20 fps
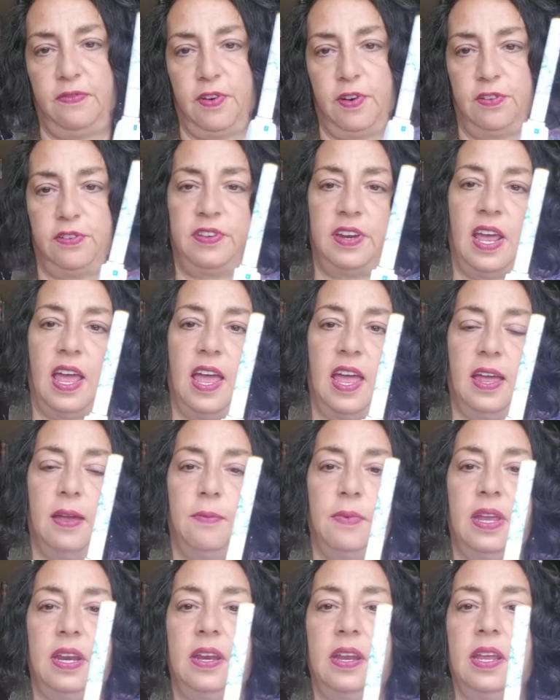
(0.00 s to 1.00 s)
first time,
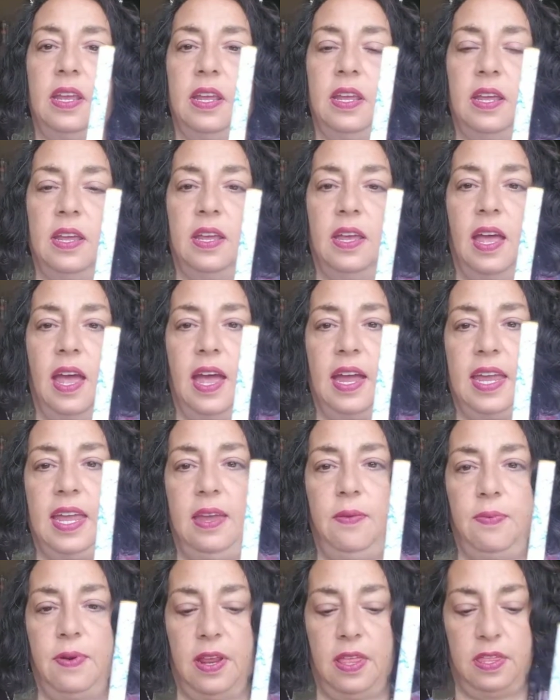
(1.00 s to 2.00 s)
and I
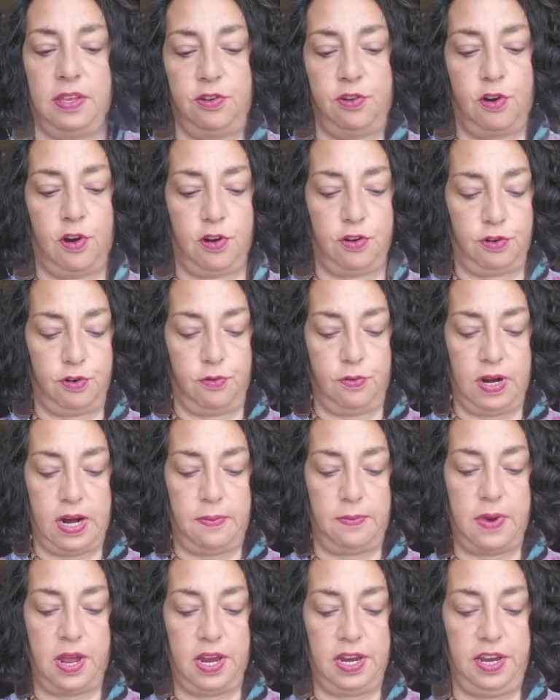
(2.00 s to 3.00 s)
keep it on the charger when
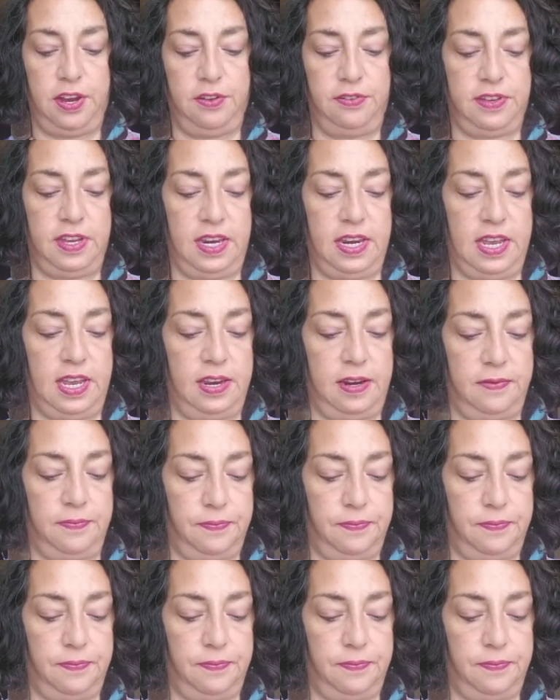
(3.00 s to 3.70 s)
I'm not using it.